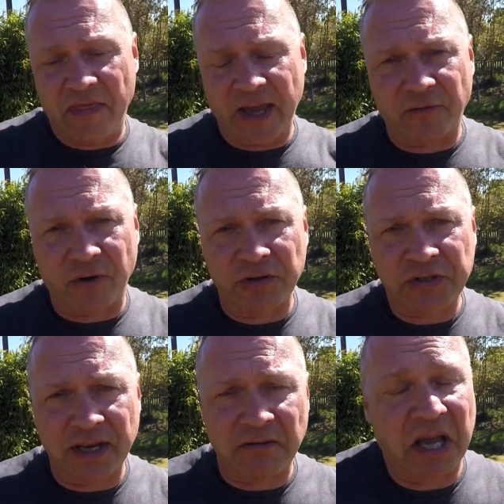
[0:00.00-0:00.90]
They rot
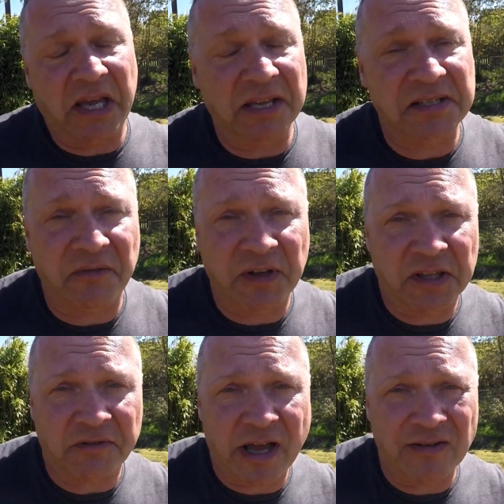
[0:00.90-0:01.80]
down. I guess they feed
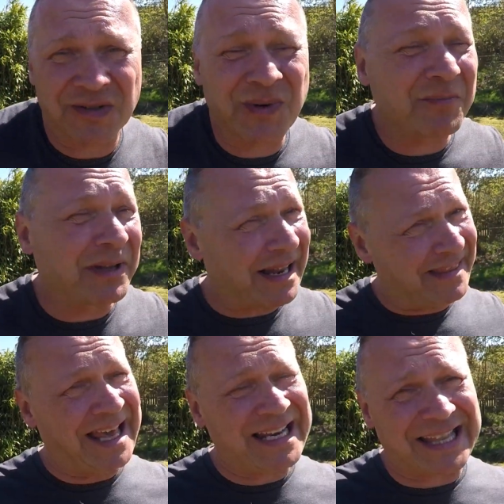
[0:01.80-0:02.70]
the ground as well, but at
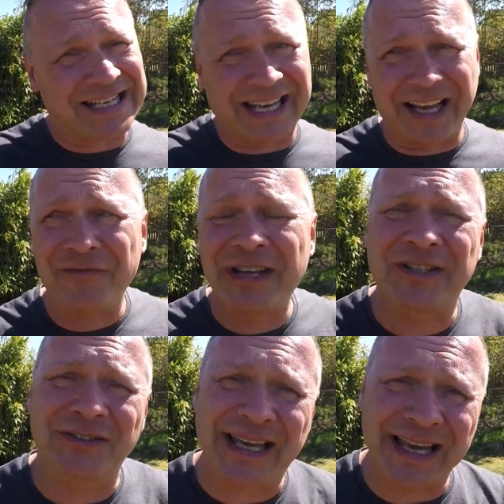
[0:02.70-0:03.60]
the end of the day, I really
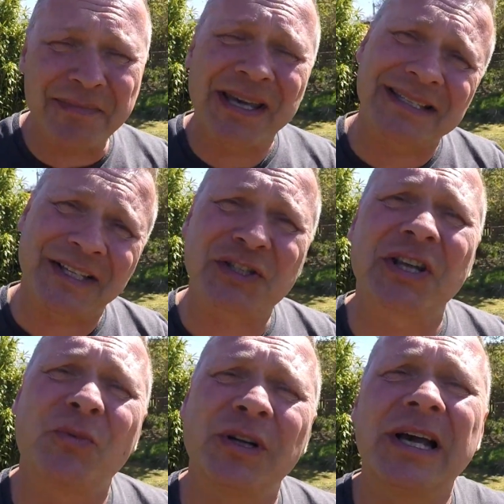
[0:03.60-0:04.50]
don't care because I just
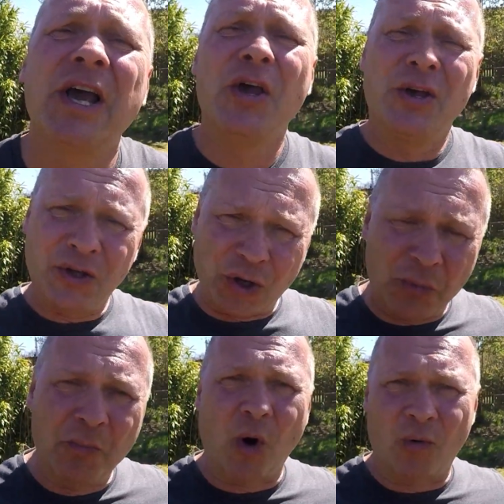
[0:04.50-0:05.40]
don't want to,
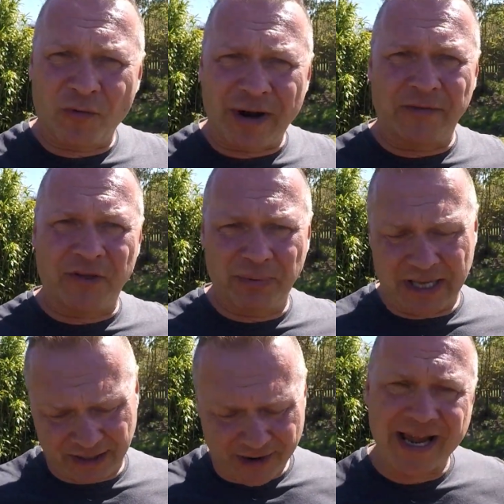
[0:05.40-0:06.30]
mow around the
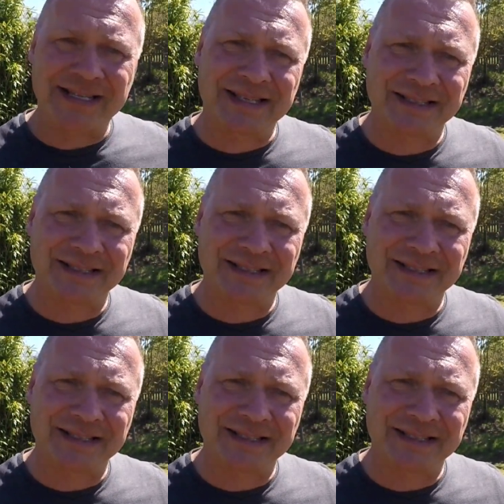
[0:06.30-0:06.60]
bloody grass.